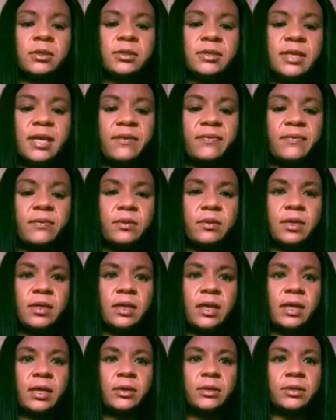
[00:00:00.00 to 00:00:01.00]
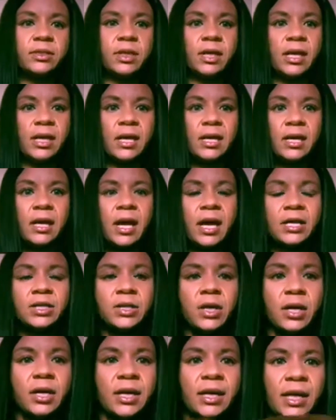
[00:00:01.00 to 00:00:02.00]
definitely nails, and I
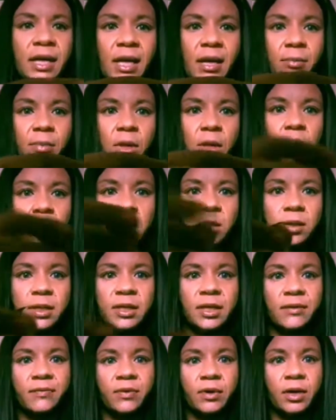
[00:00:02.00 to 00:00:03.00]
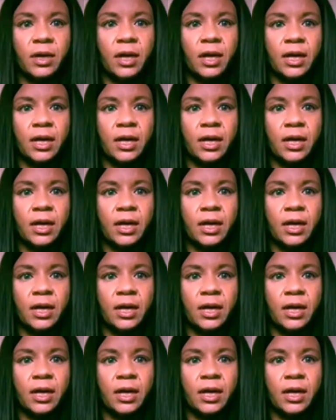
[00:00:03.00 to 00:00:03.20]
try to keep 3 different